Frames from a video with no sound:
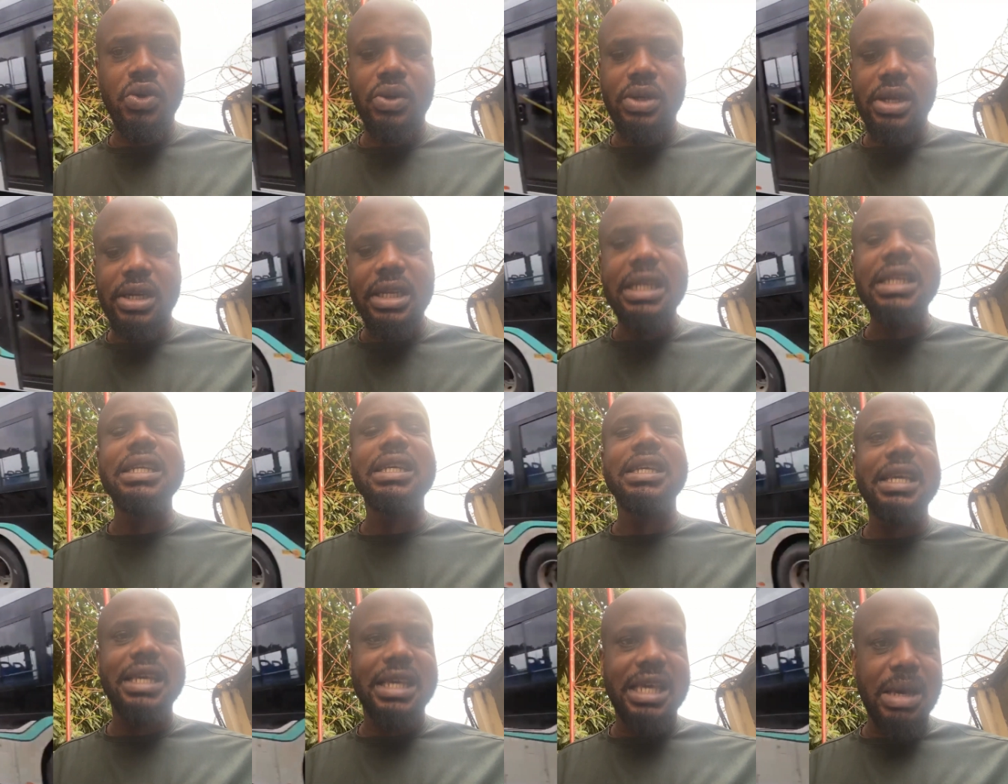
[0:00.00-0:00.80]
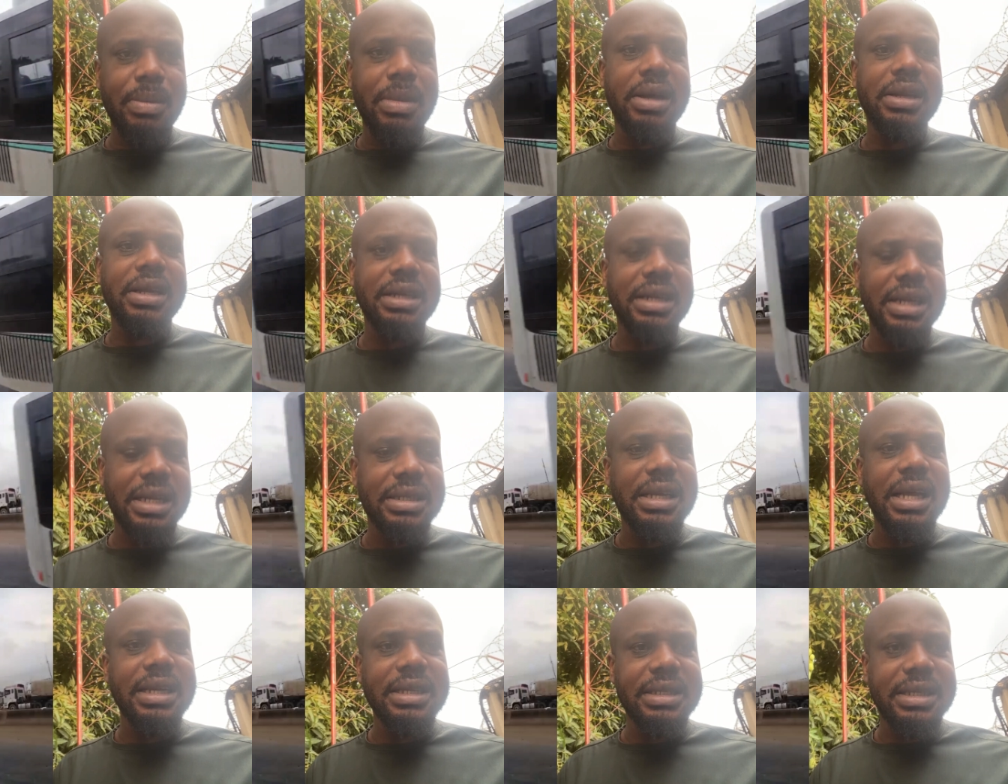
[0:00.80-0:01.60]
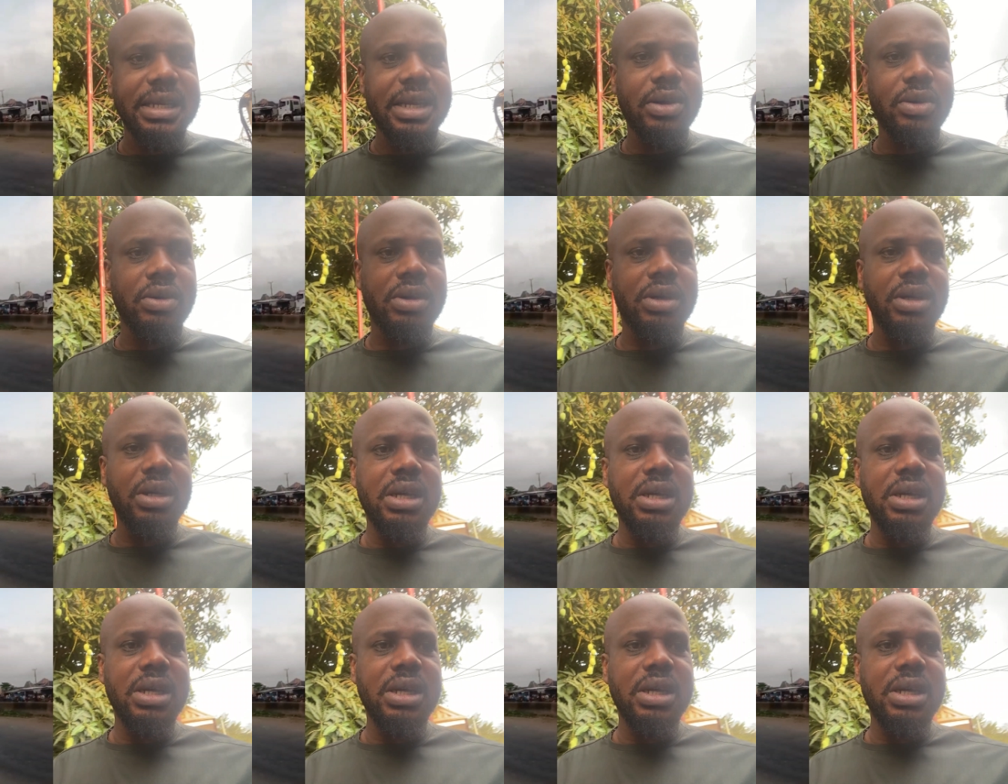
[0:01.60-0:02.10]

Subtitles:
And he came out and said, look,